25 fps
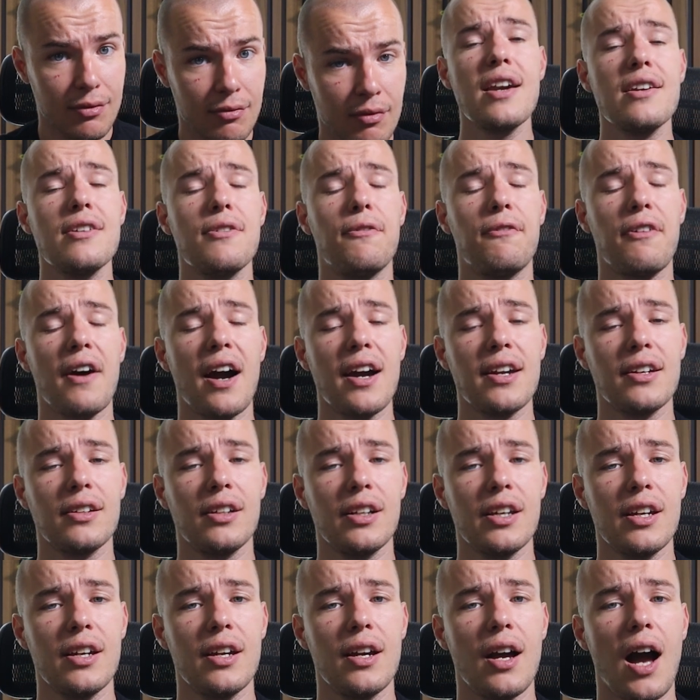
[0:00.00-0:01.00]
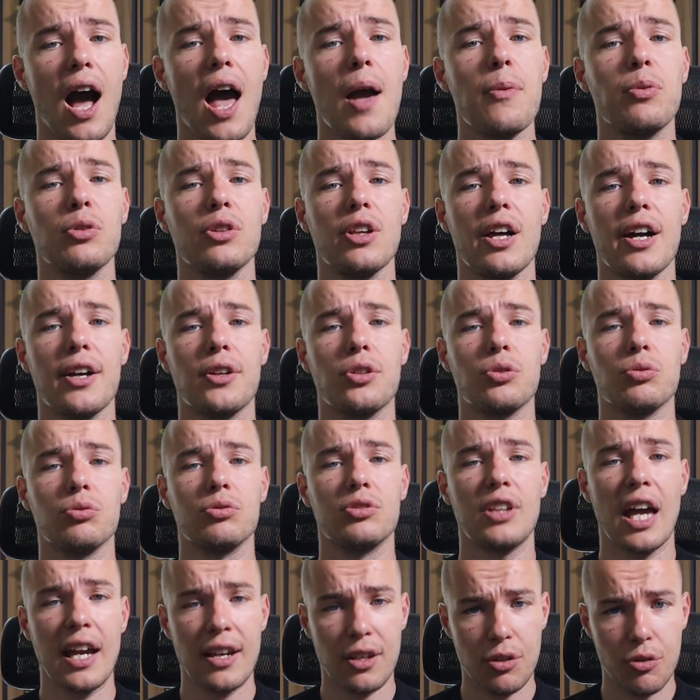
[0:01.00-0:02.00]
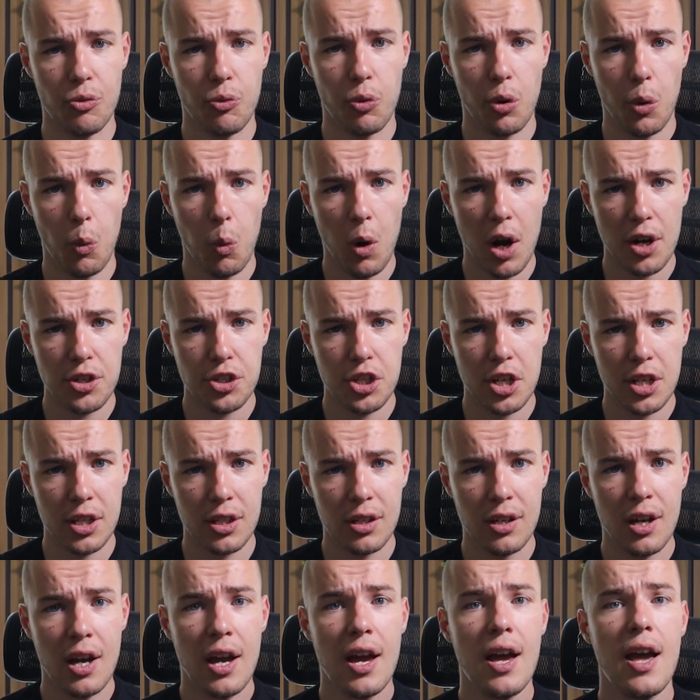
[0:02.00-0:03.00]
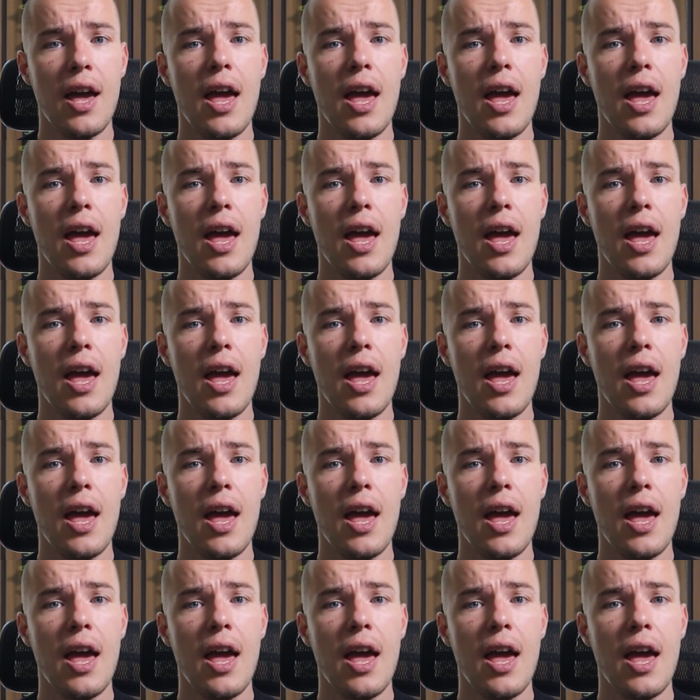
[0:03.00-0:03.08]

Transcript: And finally, I would like to thank you for watching